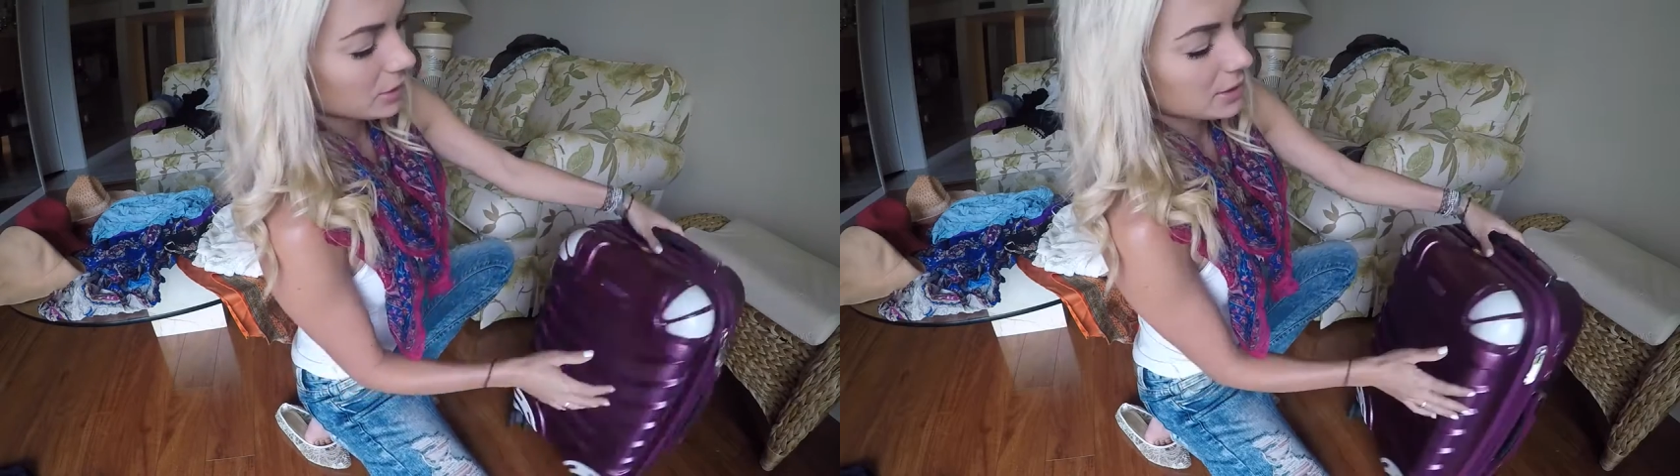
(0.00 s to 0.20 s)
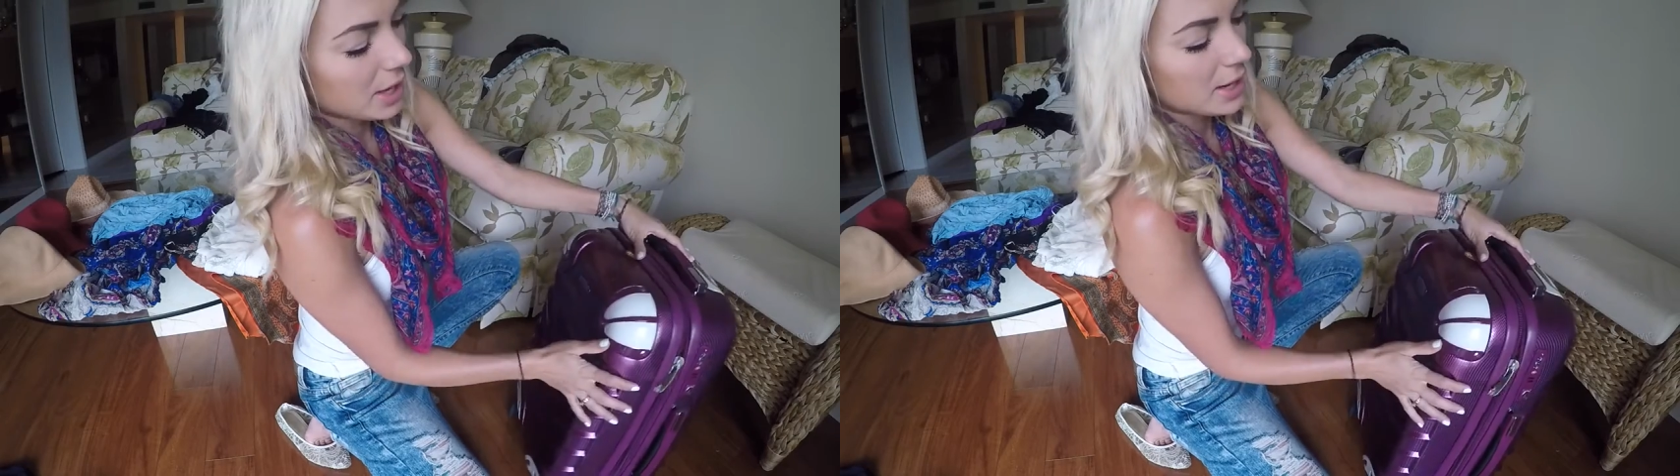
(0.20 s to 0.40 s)

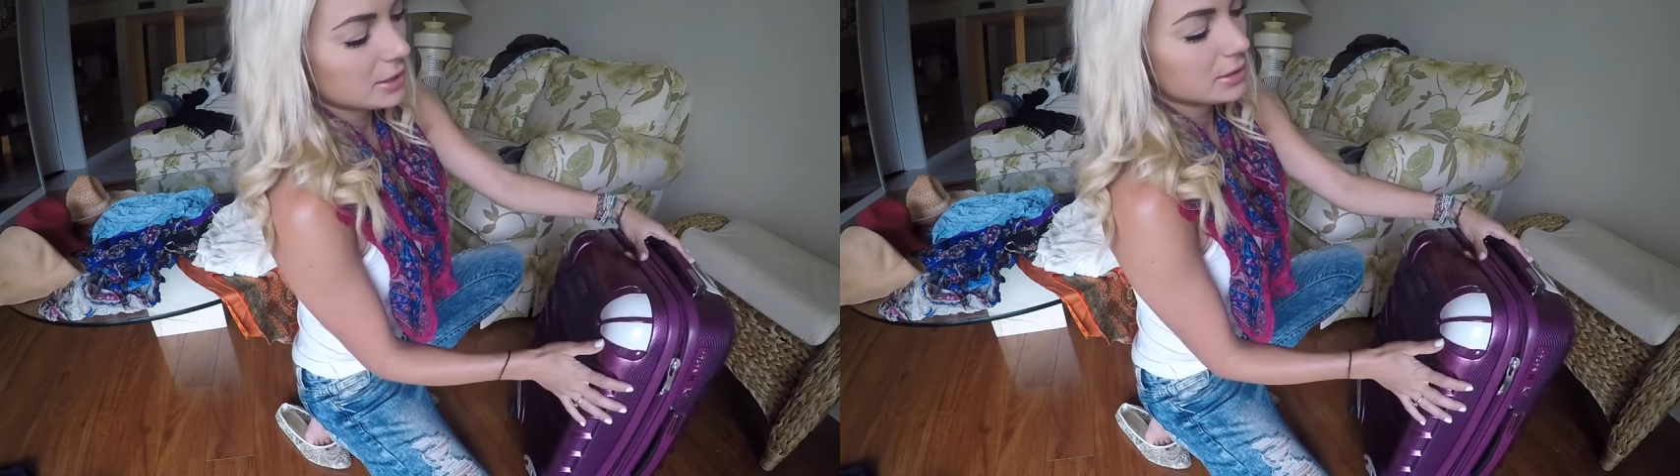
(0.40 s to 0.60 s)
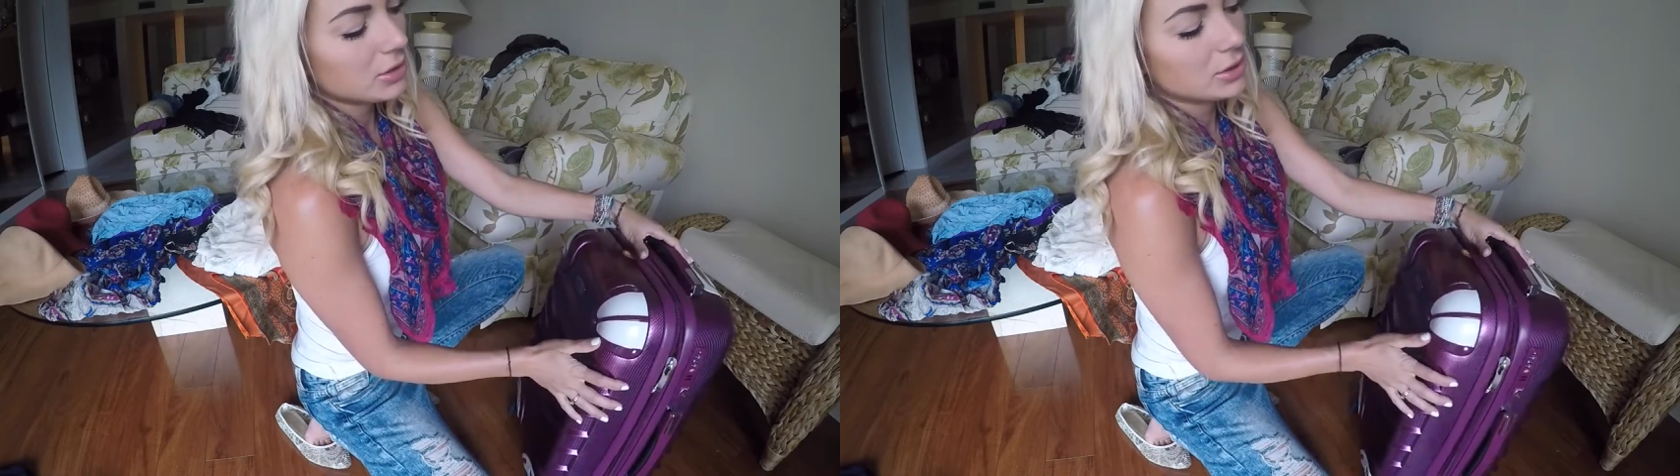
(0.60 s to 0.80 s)

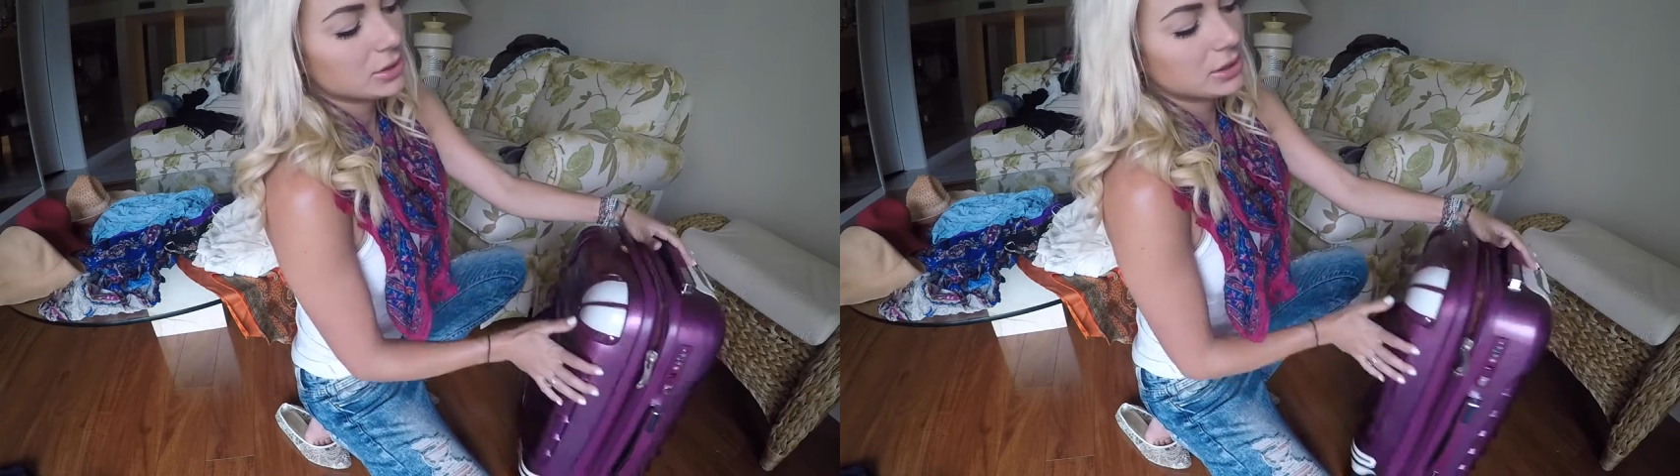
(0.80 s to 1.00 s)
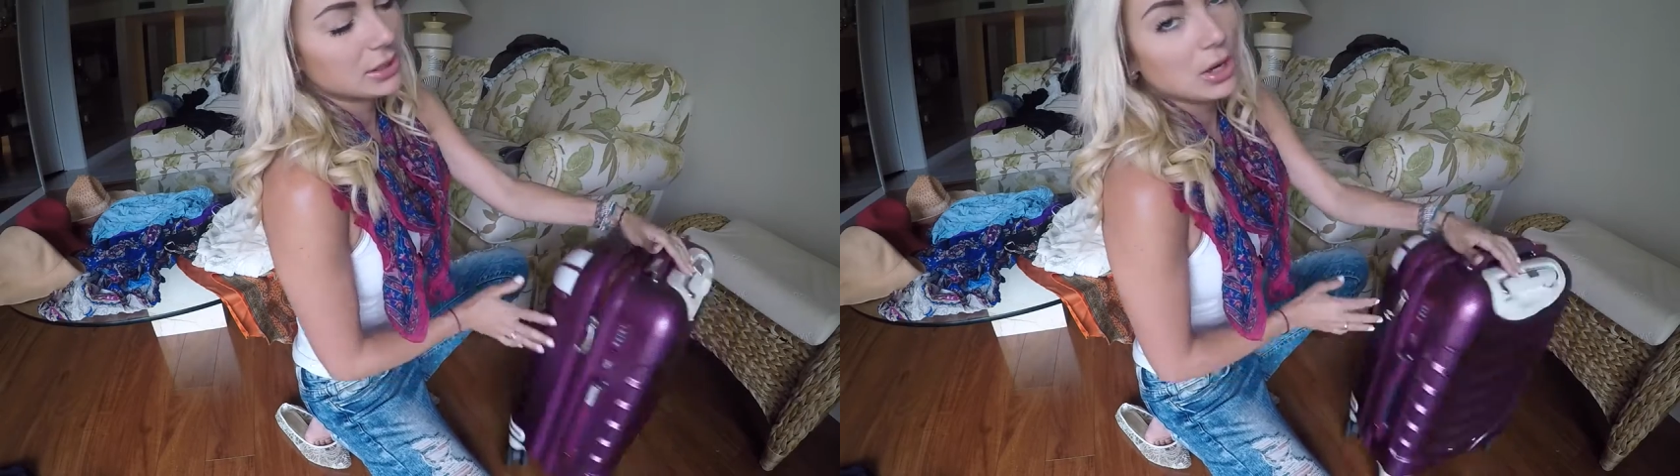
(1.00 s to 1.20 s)
designs that you can
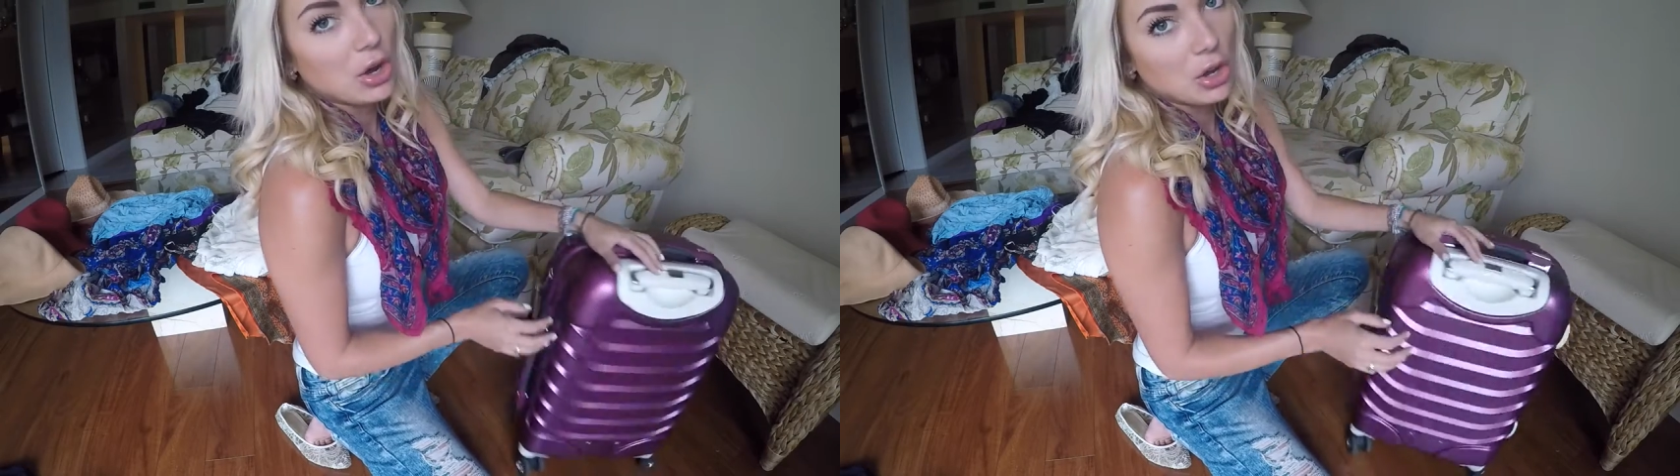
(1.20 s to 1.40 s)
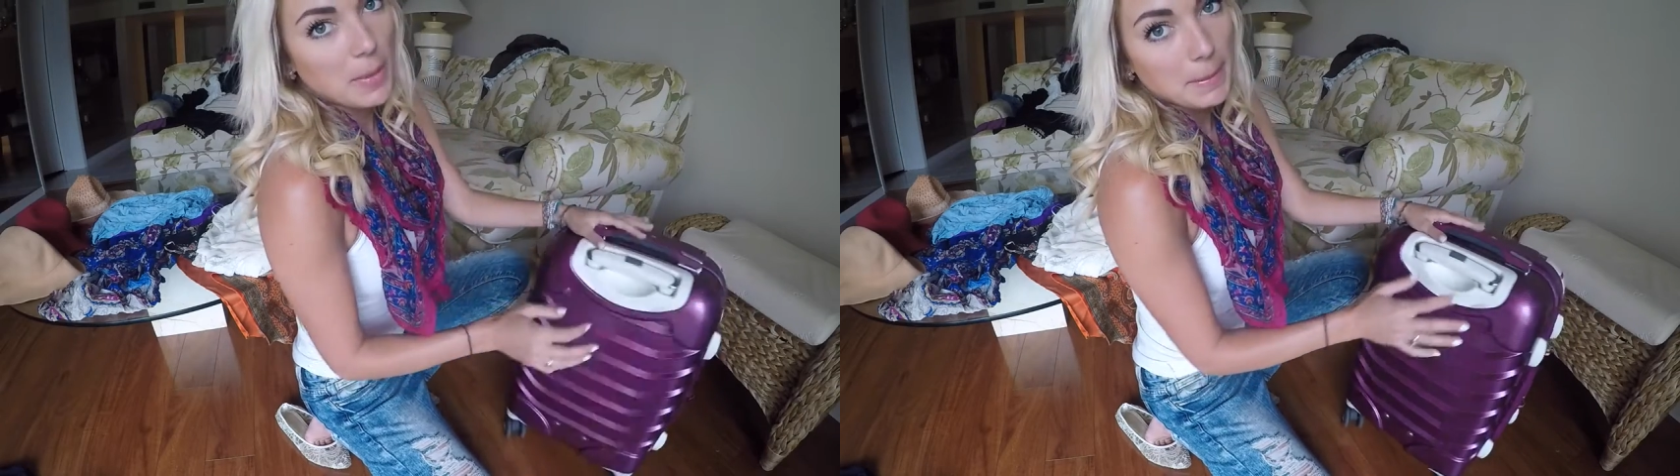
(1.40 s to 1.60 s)
see
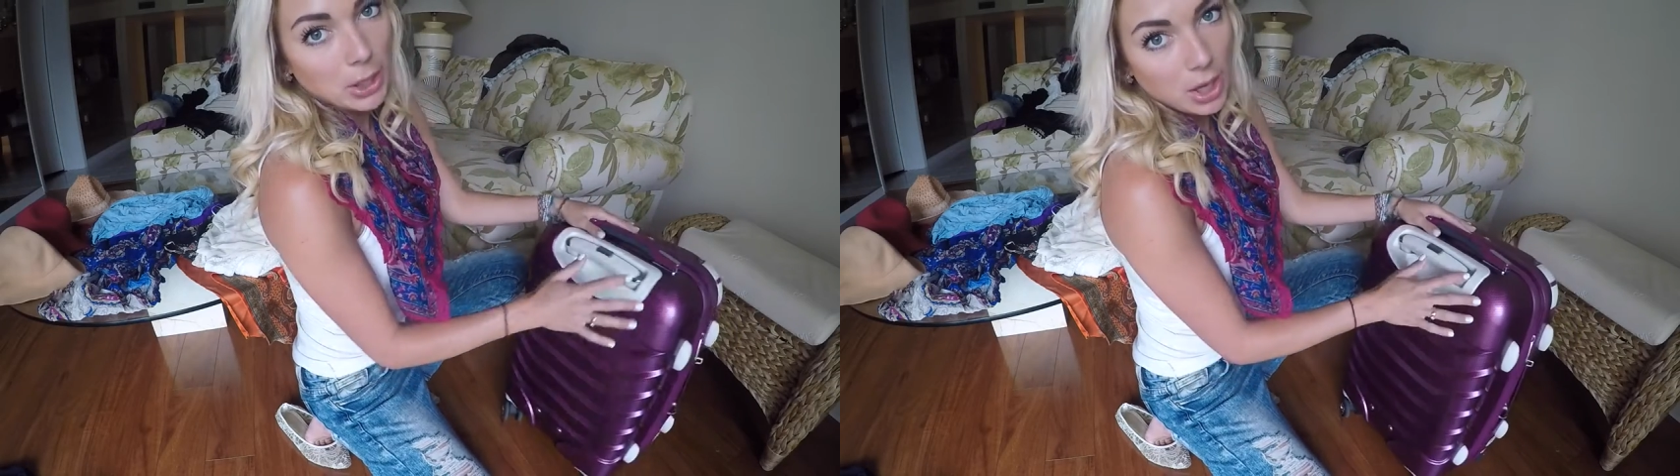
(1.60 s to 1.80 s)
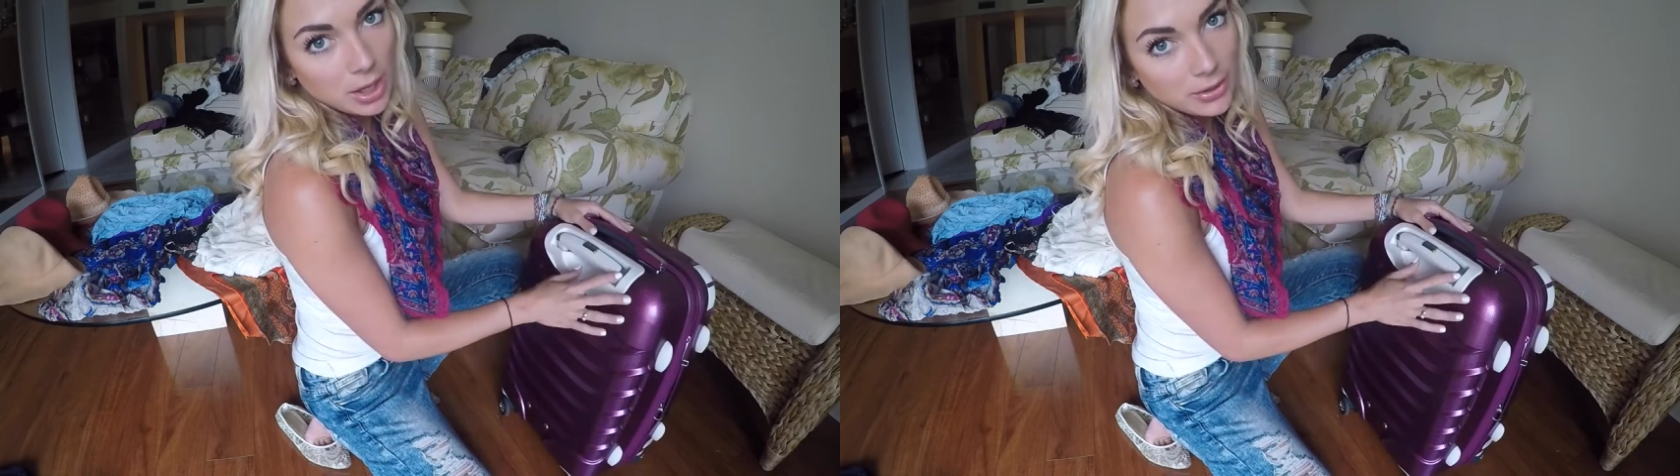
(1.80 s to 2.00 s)
on my
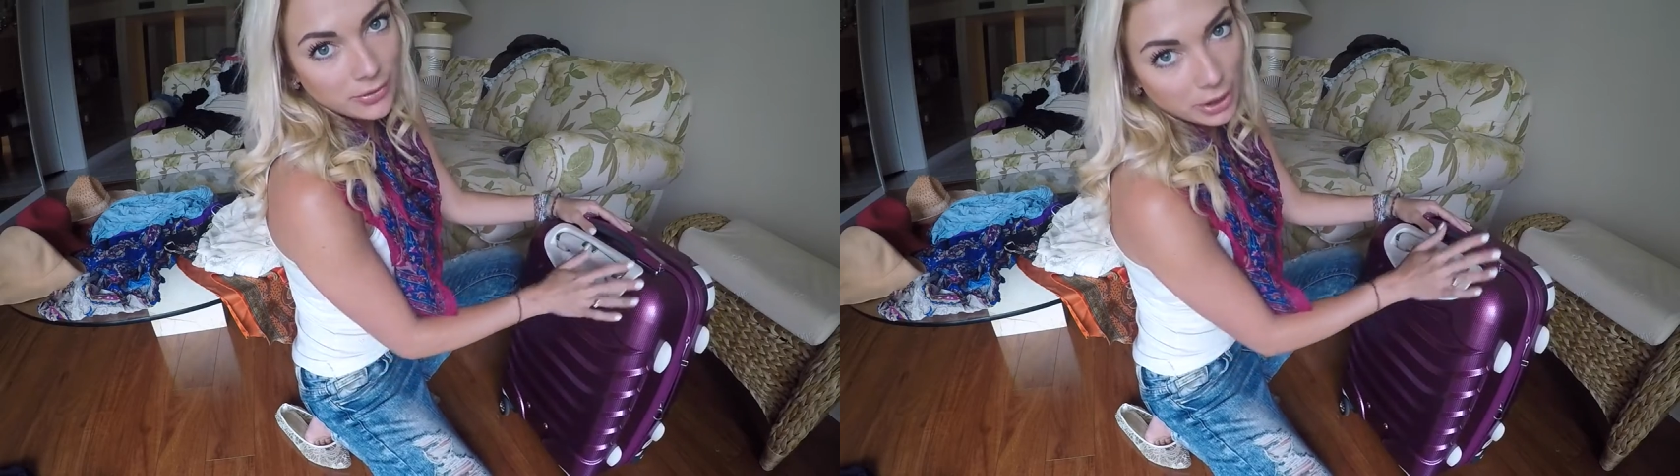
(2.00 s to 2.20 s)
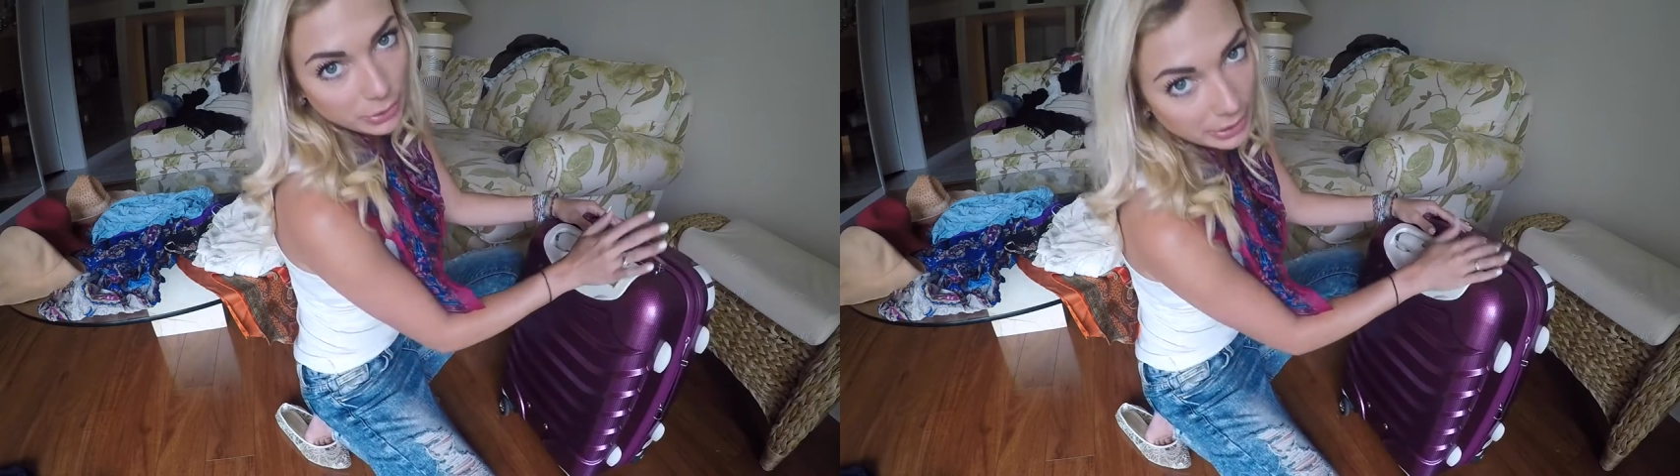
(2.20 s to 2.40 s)
blog
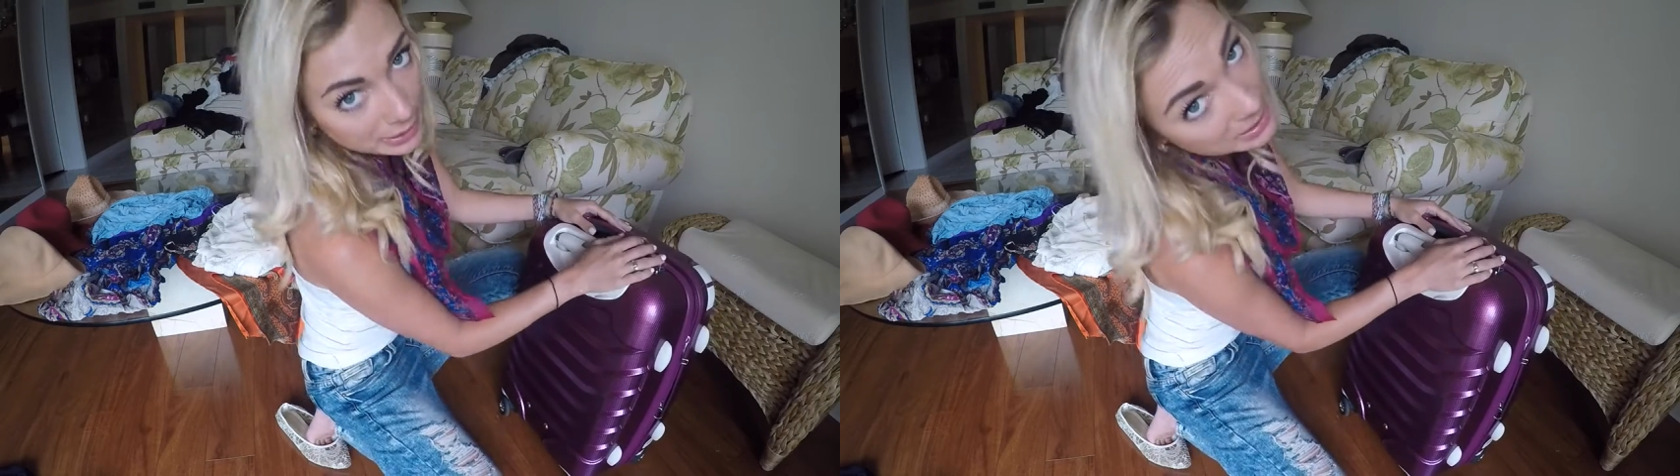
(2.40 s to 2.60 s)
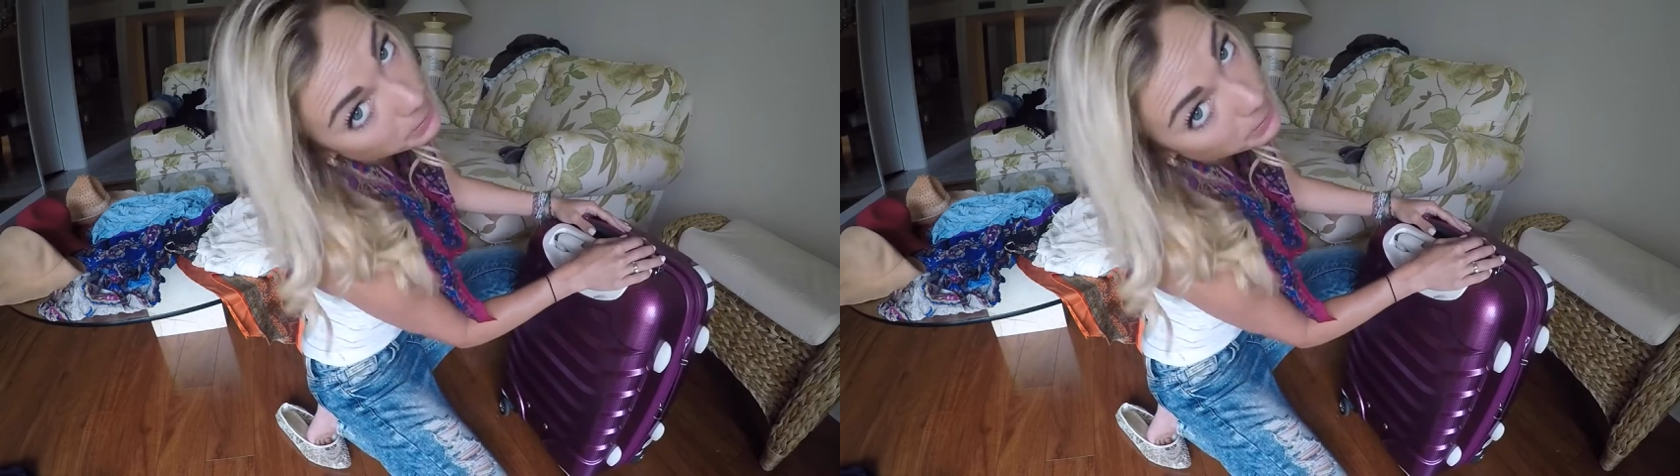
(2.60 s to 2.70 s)
following this